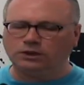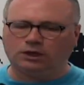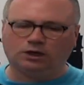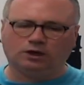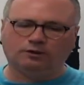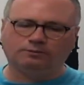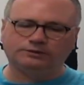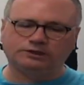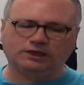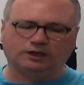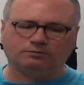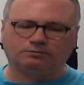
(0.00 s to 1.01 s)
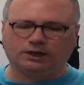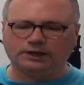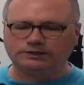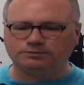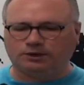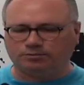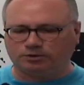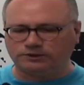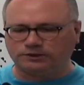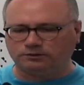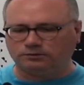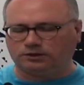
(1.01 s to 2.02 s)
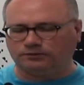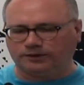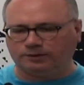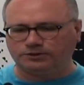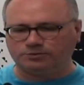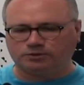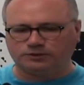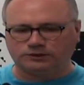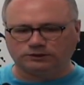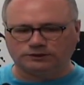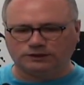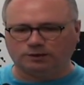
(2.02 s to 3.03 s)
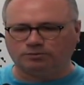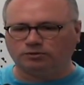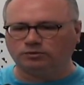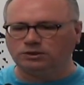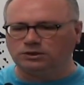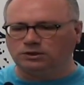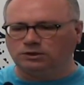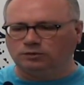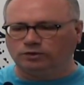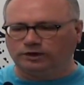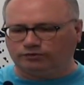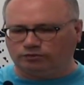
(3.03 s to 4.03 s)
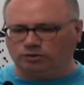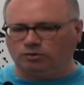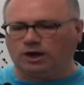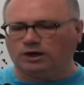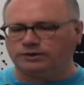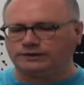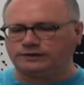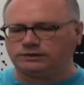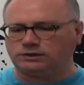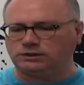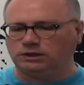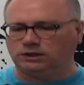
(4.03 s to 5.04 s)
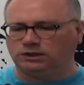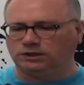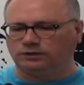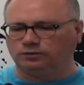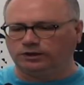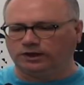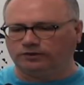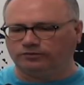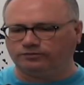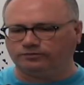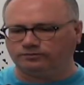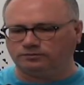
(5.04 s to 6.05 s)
To take our family's personal example, we have a row house, and we have